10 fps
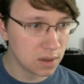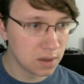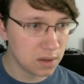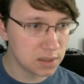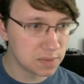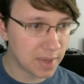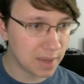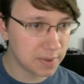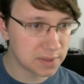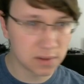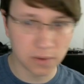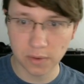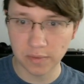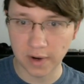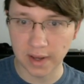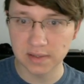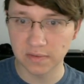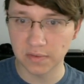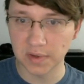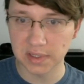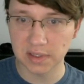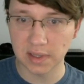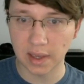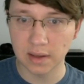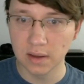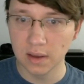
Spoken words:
This map has a total price of 368.